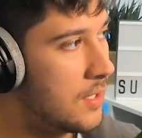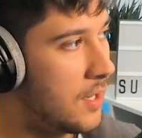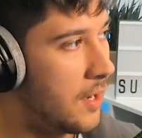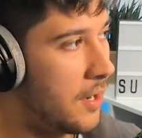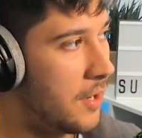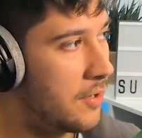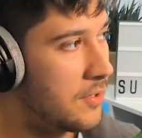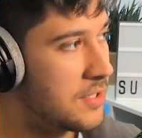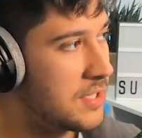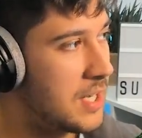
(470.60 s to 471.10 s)

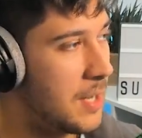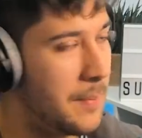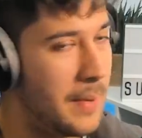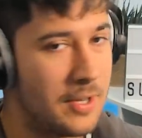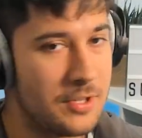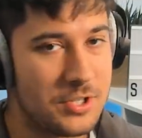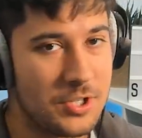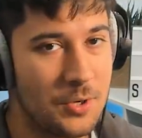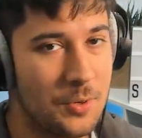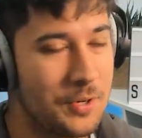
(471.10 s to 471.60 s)
don't know, I'd say
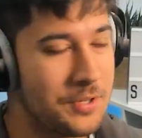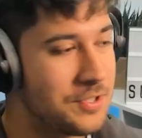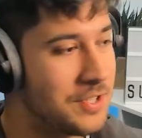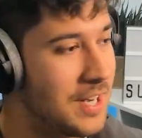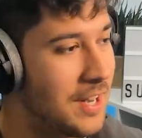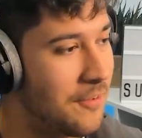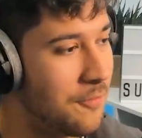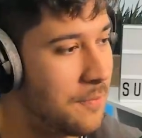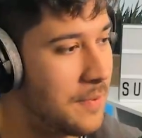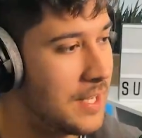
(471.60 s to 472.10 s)
about
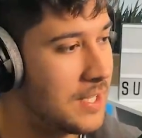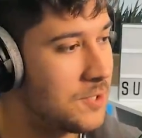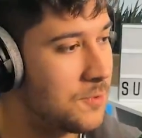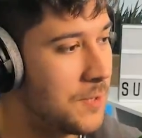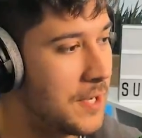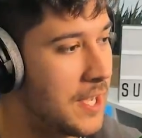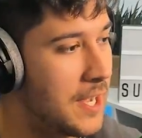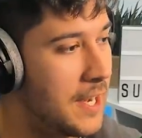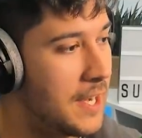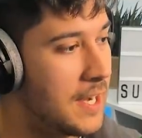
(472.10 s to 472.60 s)
200 FPS
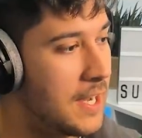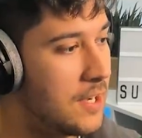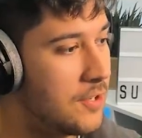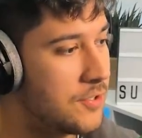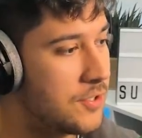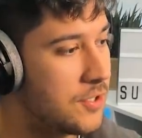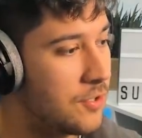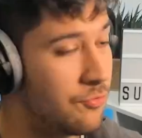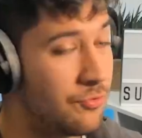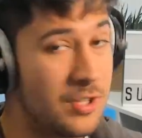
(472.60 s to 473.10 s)
we're getting now.
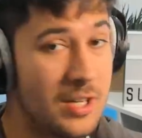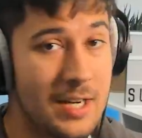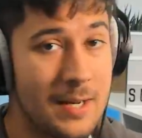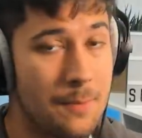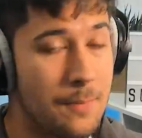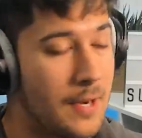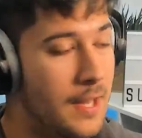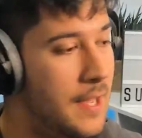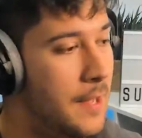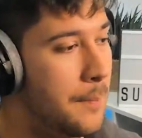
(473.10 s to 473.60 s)
So really
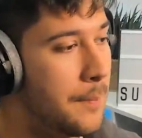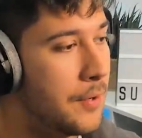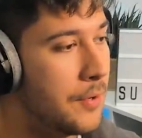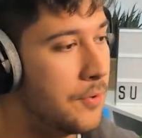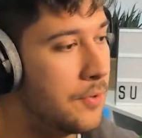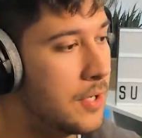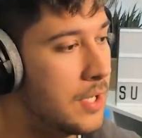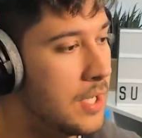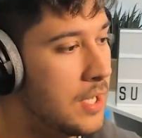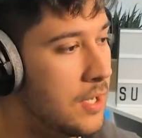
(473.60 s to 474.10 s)

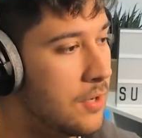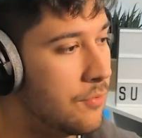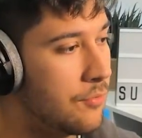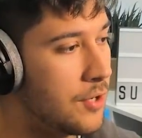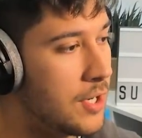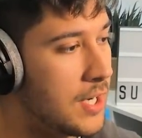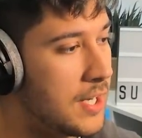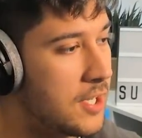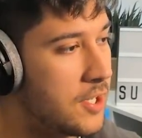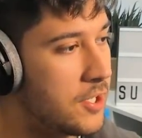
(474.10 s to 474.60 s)
playable,
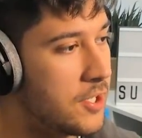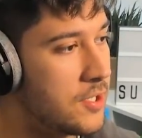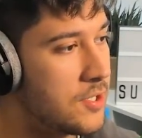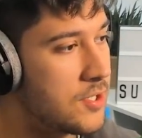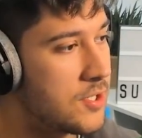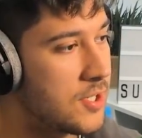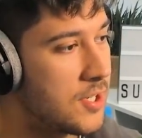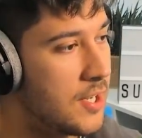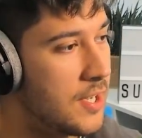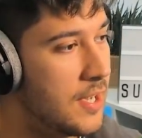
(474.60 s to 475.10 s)
really
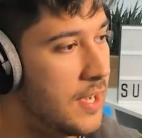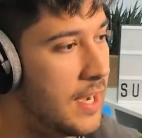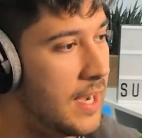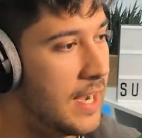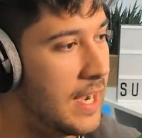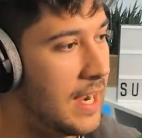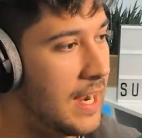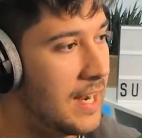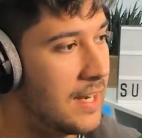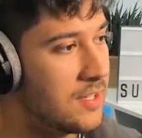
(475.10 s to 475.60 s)
good.
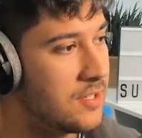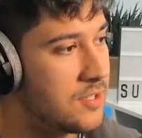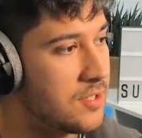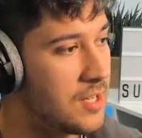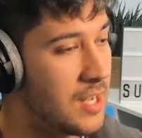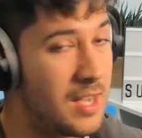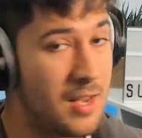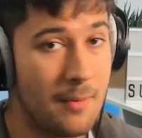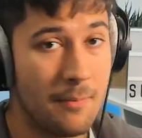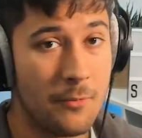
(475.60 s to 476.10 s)
And
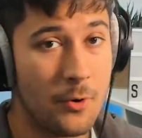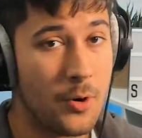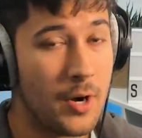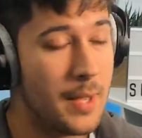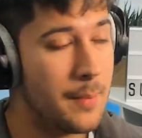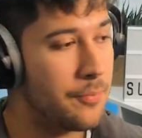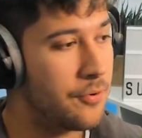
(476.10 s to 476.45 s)
yeah, quite